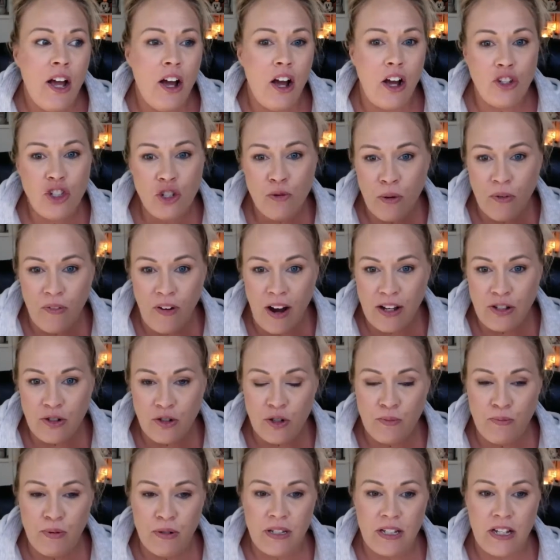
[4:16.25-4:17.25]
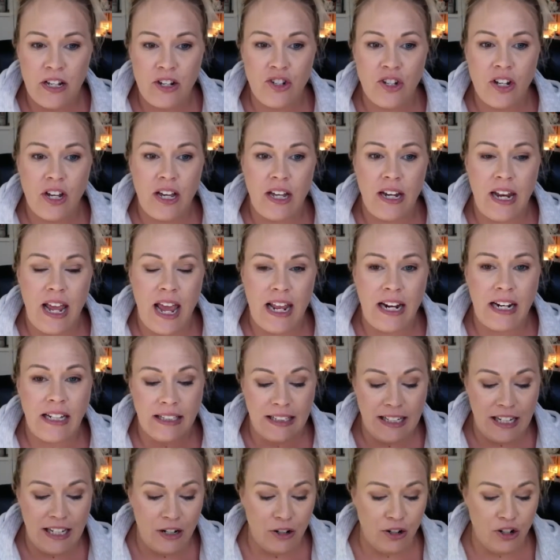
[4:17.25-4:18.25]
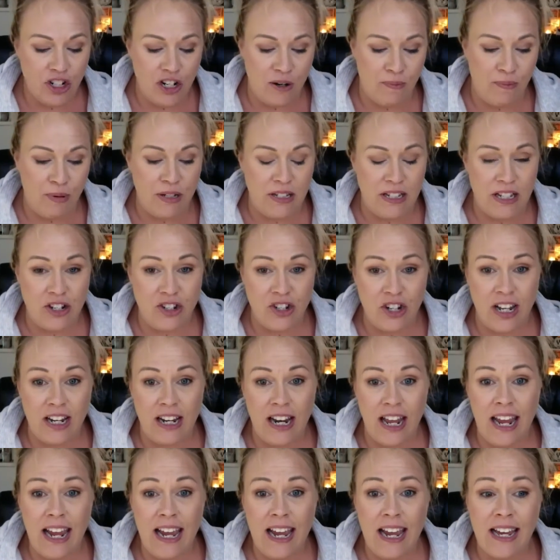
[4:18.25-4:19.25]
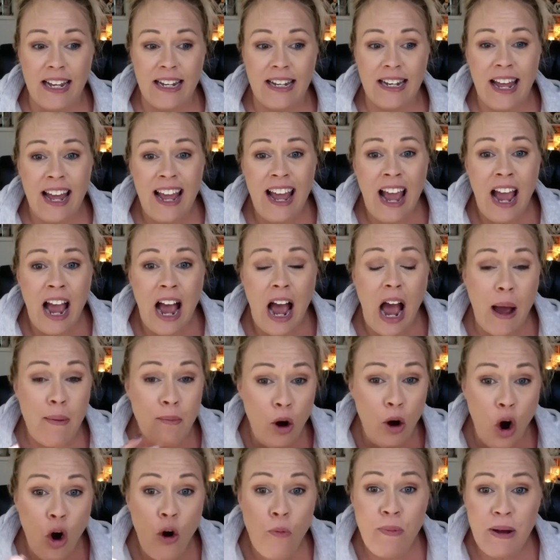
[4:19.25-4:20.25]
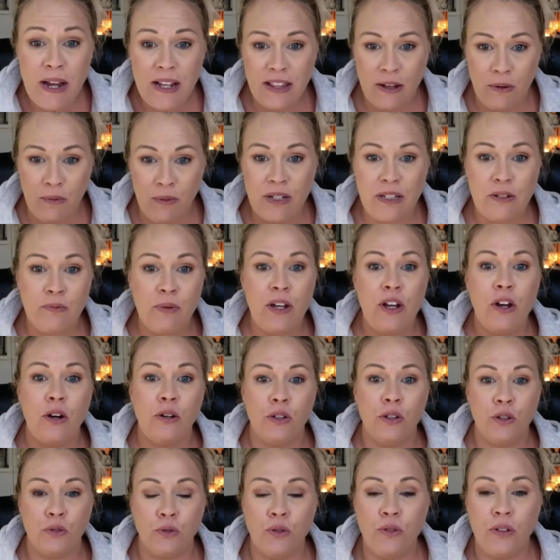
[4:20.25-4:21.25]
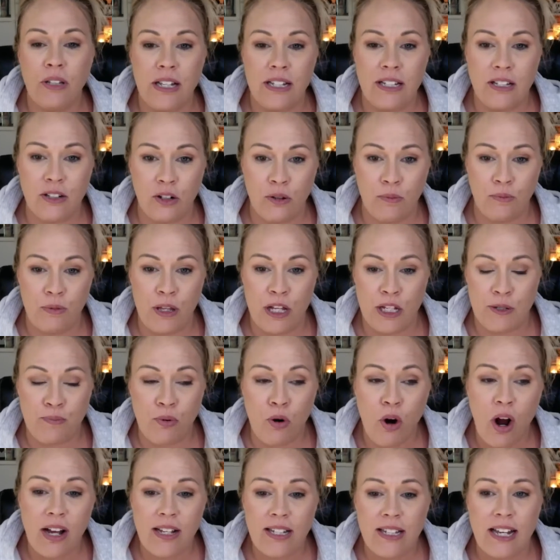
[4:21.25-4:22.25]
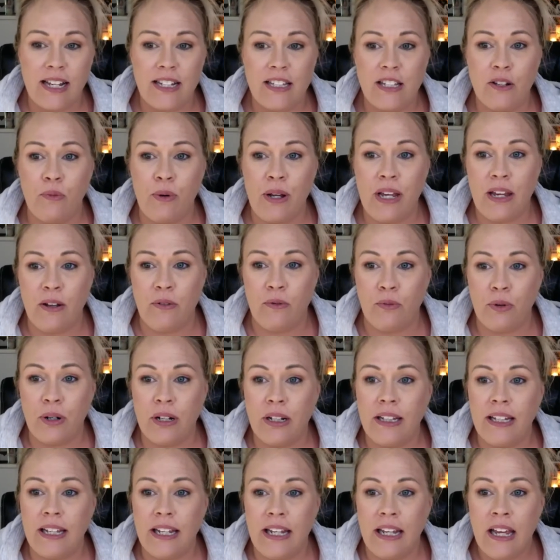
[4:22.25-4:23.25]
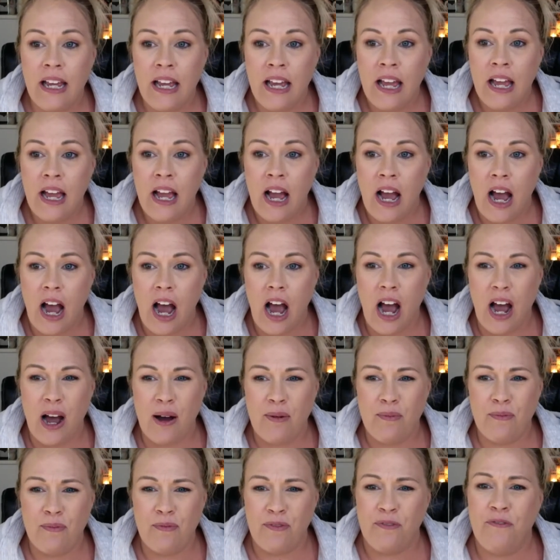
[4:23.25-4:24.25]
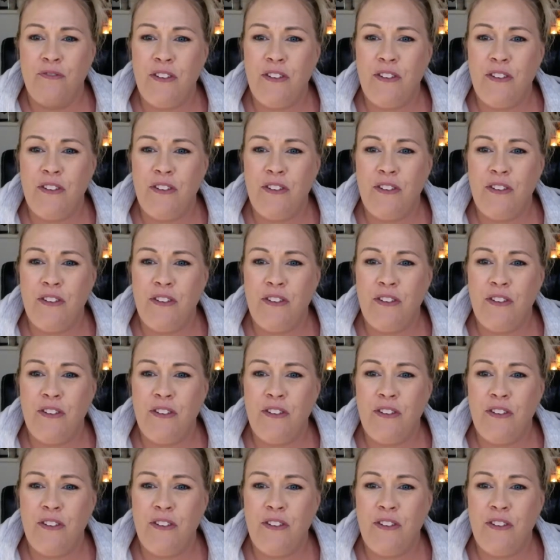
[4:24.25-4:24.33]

a supervisor's position and a leadership position and i'm hoping that as we go through this little this process that we can really um,